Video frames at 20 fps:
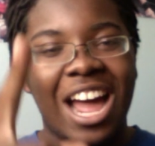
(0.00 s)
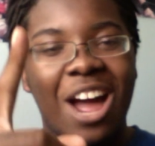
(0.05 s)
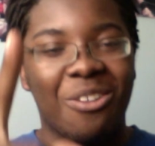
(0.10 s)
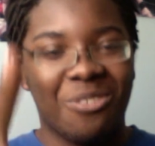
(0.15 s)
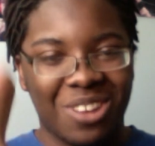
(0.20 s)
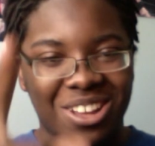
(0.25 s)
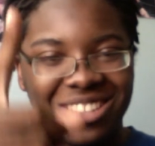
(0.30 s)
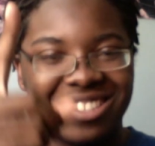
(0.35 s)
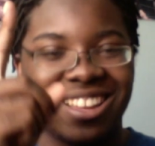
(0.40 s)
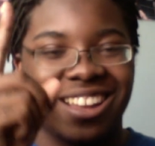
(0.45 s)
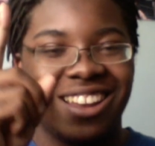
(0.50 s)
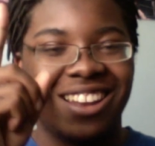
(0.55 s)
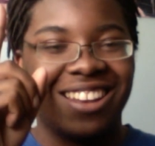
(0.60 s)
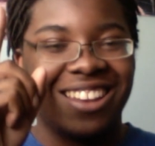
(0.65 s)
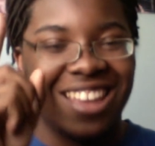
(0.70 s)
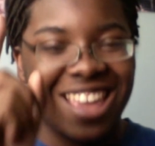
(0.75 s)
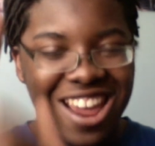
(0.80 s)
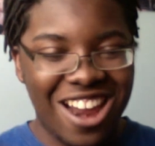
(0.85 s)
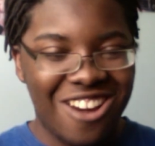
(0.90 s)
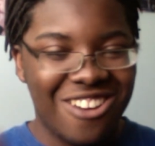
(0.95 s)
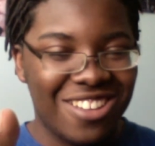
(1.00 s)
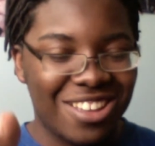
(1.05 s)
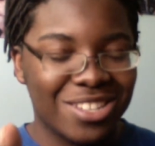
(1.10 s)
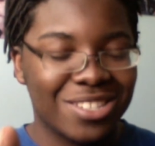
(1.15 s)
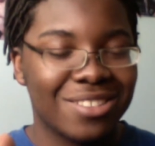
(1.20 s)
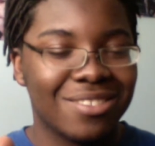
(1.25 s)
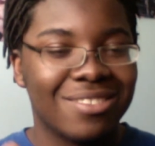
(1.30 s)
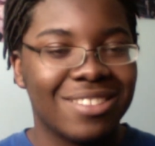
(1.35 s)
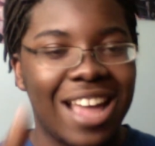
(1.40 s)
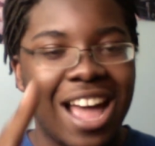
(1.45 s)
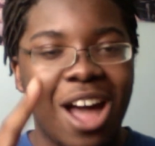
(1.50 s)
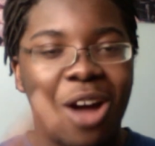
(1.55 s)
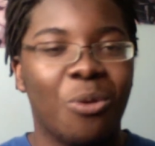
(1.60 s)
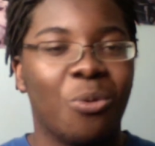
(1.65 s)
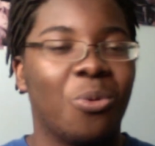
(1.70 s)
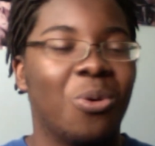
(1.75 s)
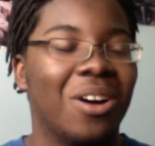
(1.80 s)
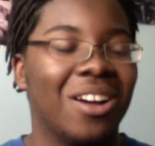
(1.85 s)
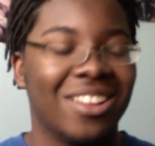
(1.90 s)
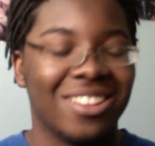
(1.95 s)
That was hilarious.
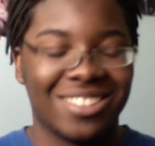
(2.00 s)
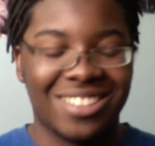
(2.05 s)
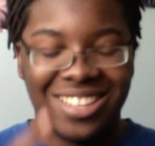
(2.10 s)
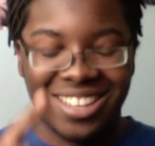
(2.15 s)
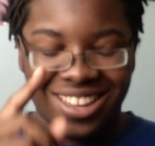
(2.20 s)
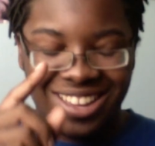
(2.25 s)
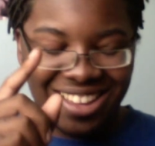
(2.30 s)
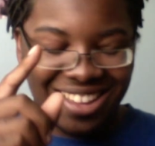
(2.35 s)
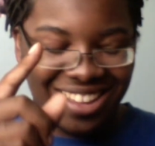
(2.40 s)
That was